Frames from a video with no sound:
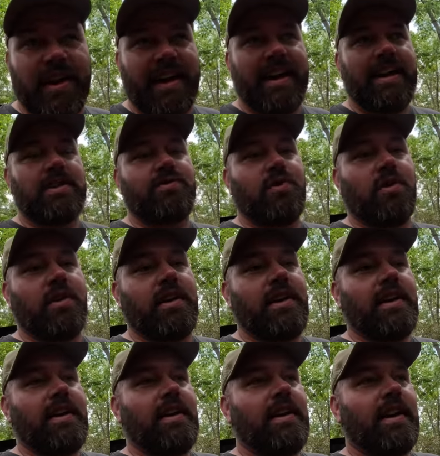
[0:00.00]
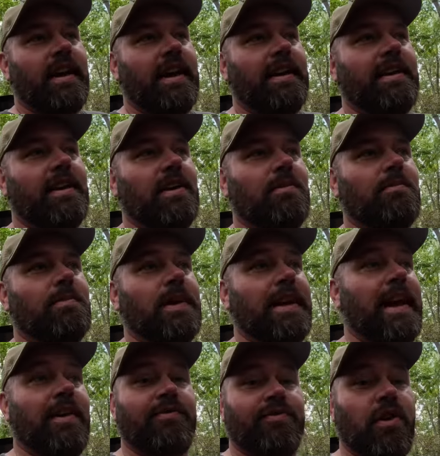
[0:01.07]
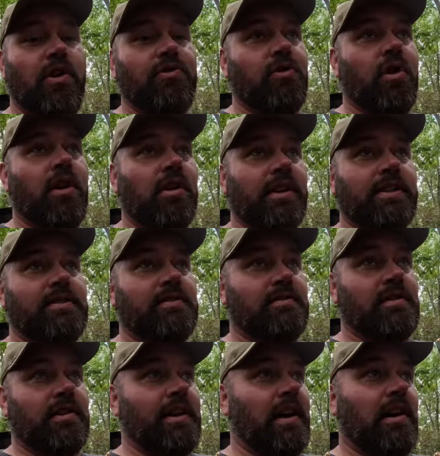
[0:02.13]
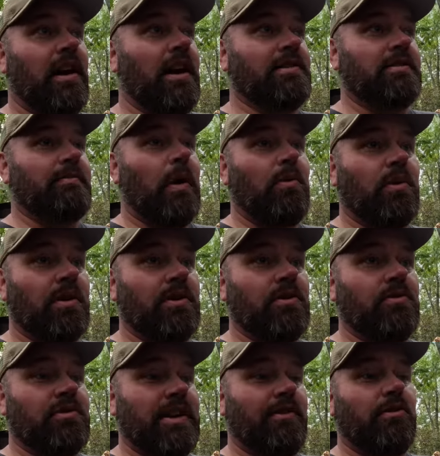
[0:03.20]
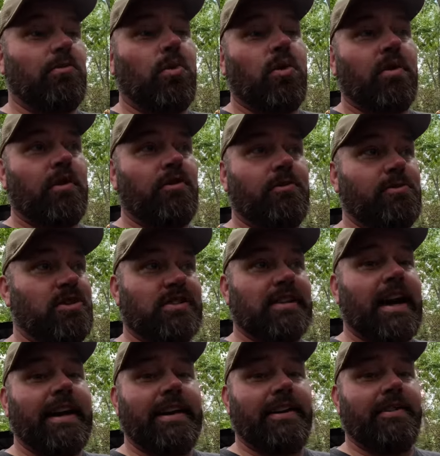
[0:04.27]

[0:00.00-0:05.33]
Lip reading: I guess, for it. And but yeah, overall it's turned out awesome. I want to do several more of them just like